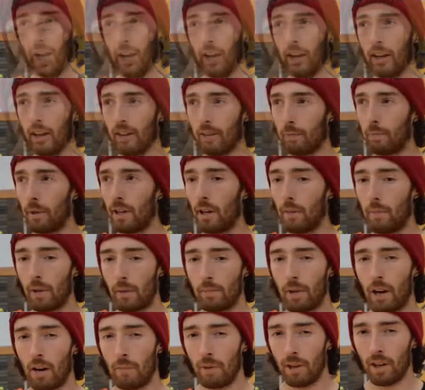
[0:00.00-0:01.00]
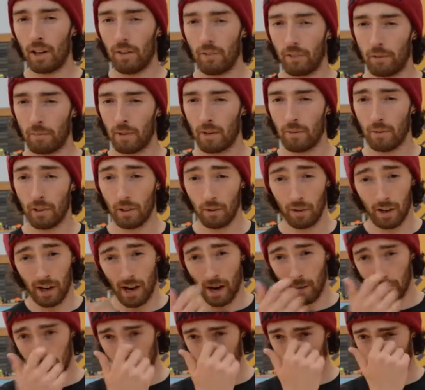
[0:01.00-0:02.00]
It's been a big part of my life. It's made me who I
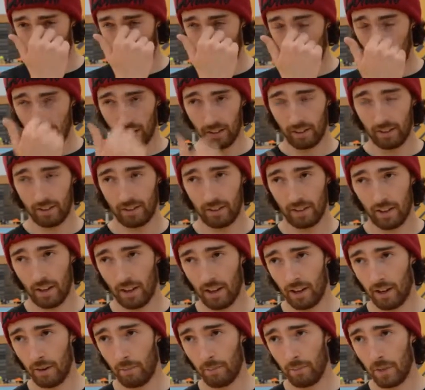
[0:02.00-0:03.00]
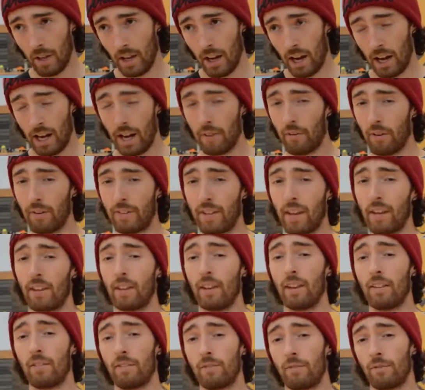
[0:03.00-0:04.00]
am today. It's um, I never intended
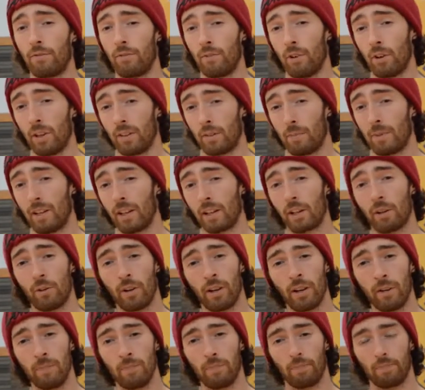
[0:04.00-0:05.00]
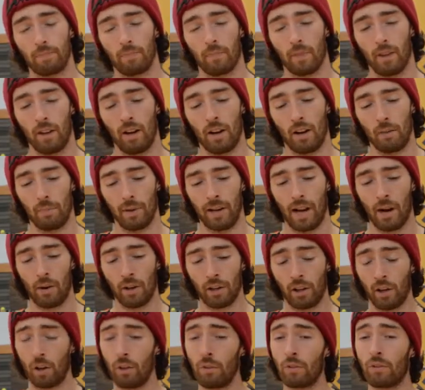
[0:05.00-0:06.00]
it for it to be a career, uh, but now I
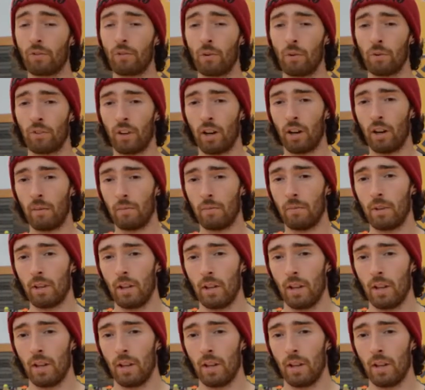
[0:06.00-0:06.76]
coach full time.